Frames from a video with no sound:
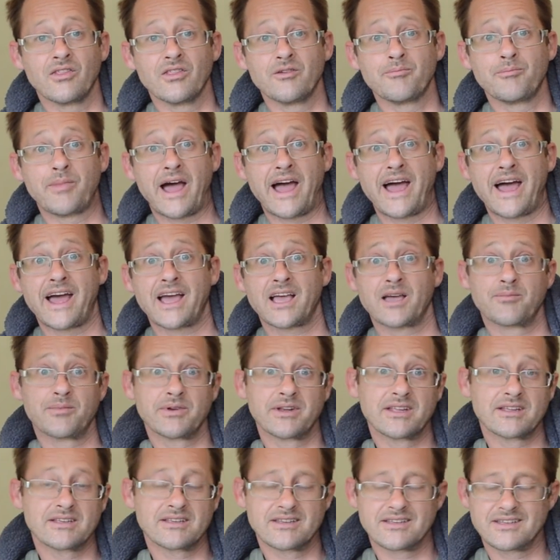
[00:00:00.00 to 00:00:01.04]
bag,
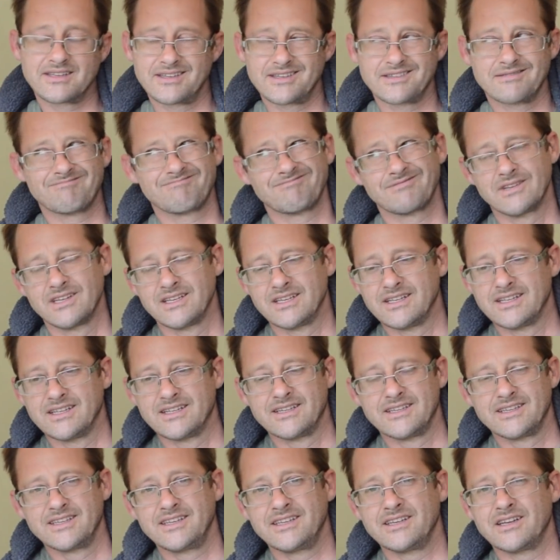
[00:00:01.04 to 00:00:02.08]
but
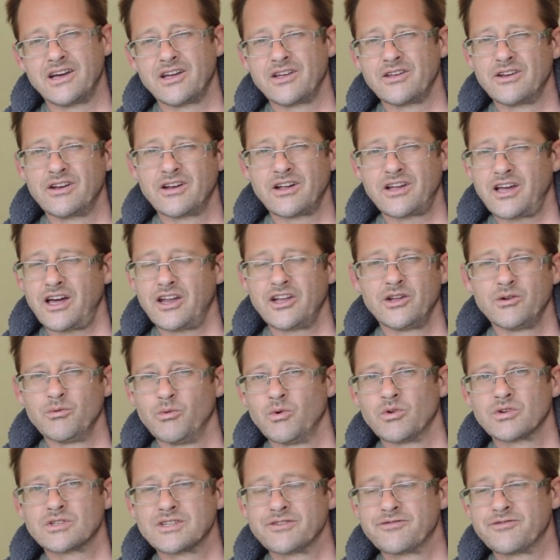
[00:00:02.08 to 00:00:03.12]
you know, you look at
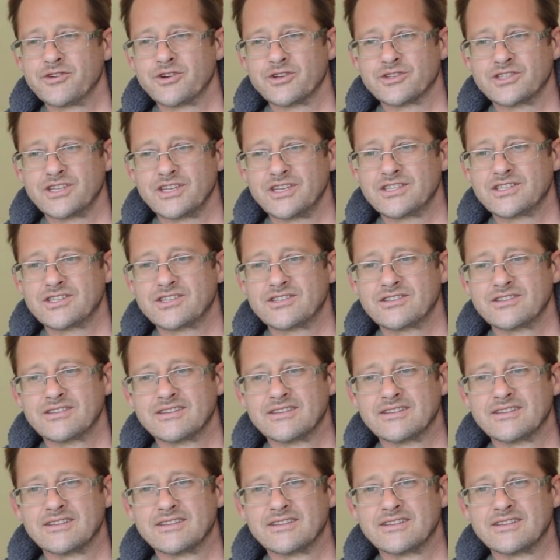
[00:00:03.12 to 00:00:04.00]
underwater footage,